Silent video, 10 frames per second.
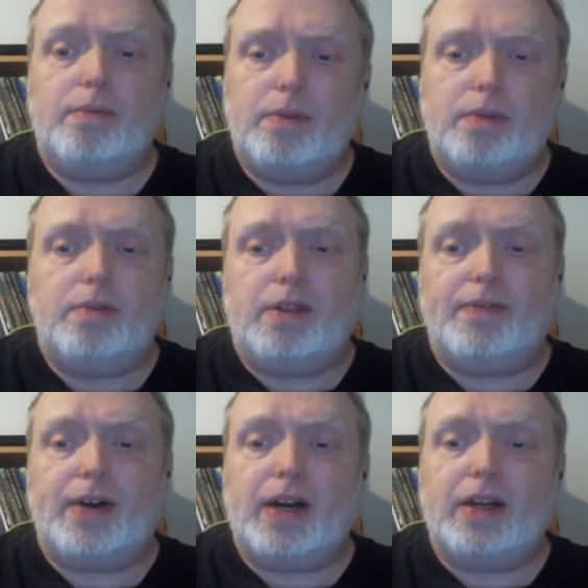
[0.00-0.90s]

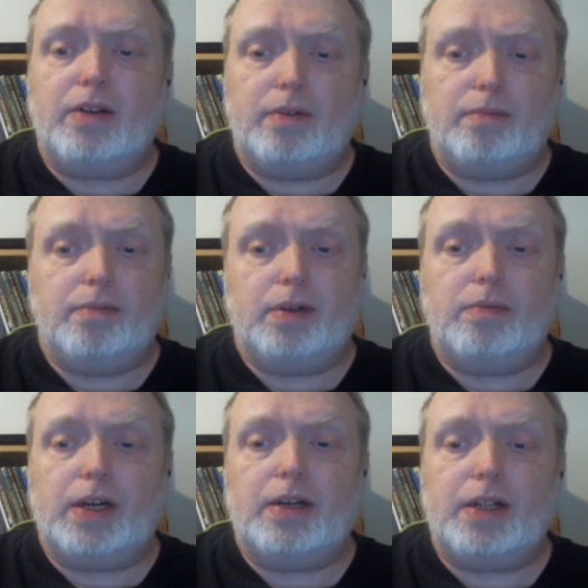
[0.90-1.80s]
defined real
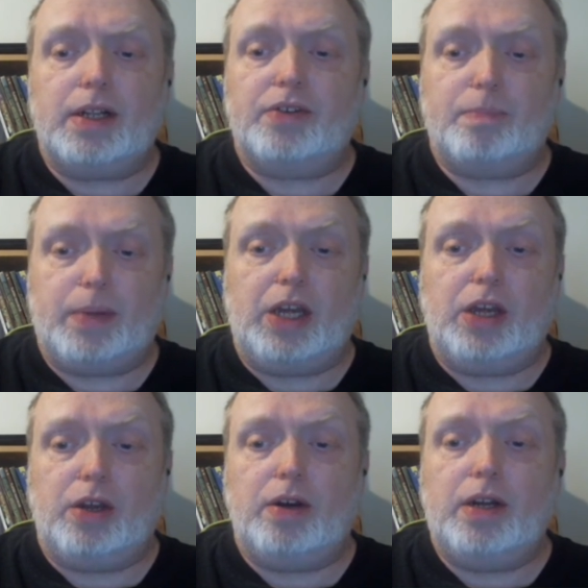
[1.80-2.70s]
well as being
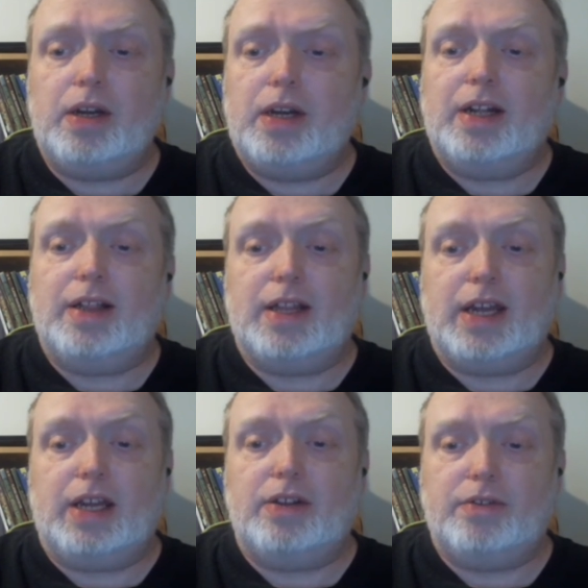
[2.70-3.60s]
good,
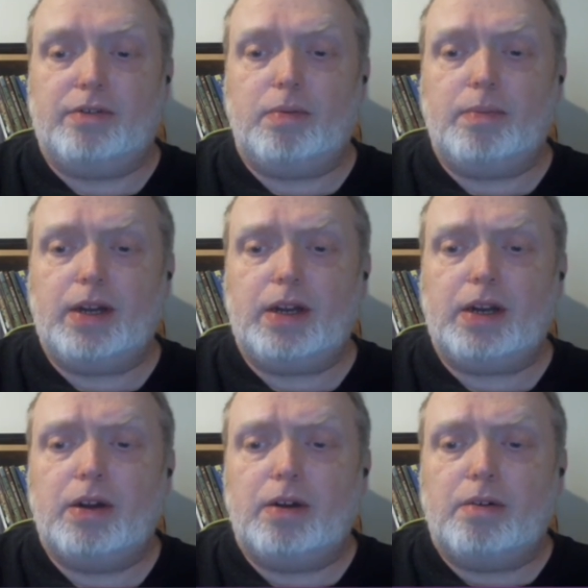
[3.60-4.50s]
like Superman,
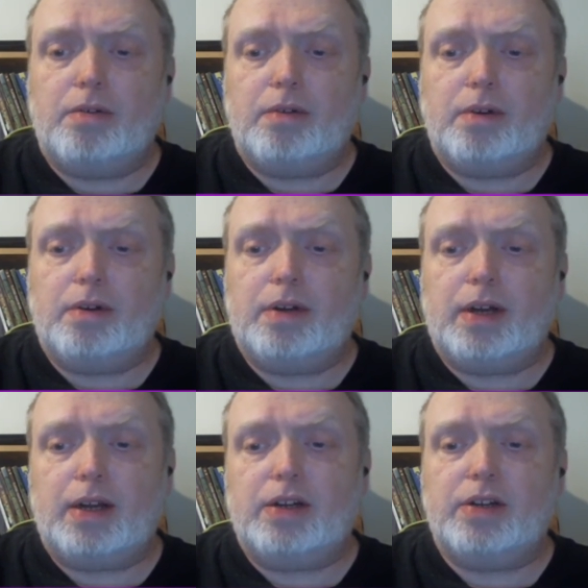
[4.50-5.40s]
or kind
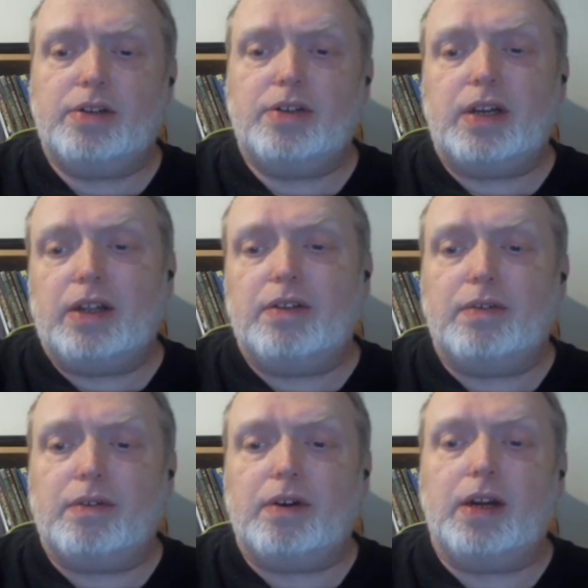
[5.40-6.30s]
of shades of
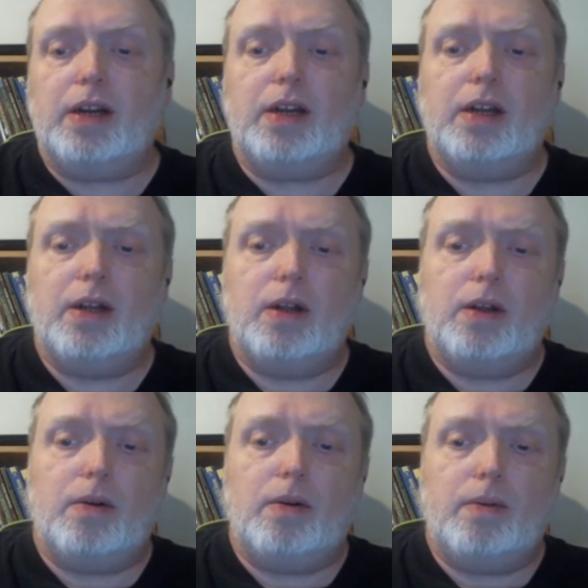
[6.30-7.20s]
gray,
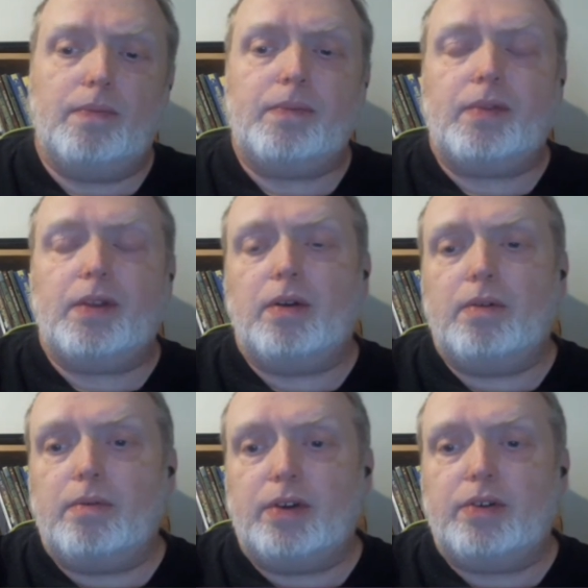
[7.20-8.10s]

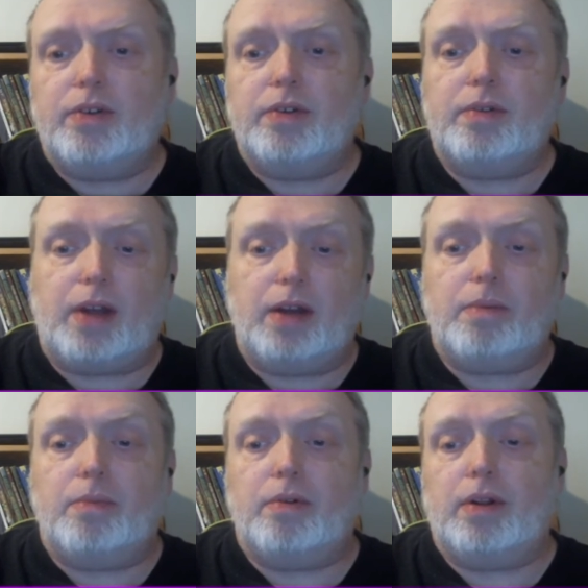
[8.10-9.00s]
which is kind of
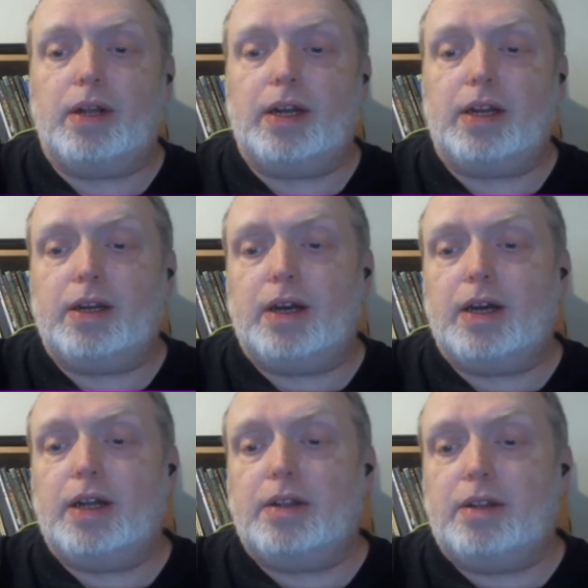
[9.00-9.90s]
more like
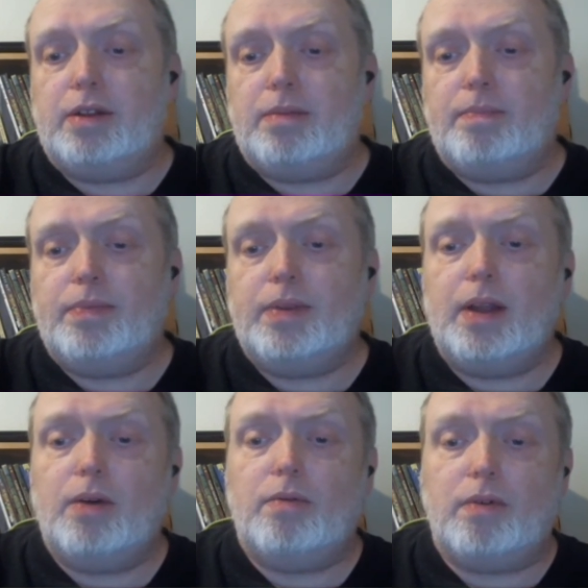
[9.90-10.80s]

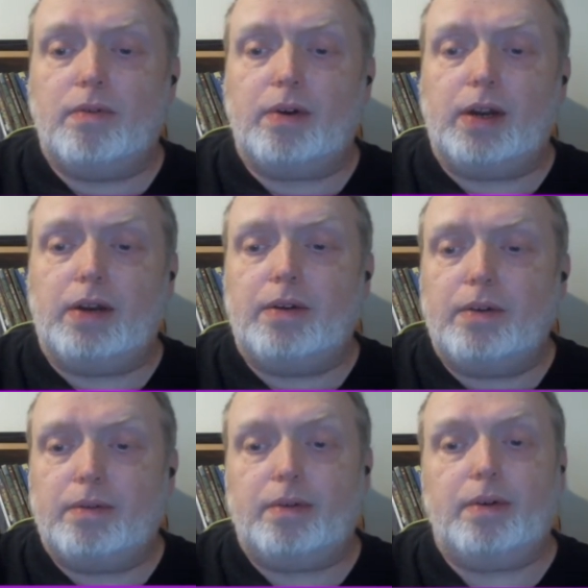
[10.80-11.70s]
Wolverine, or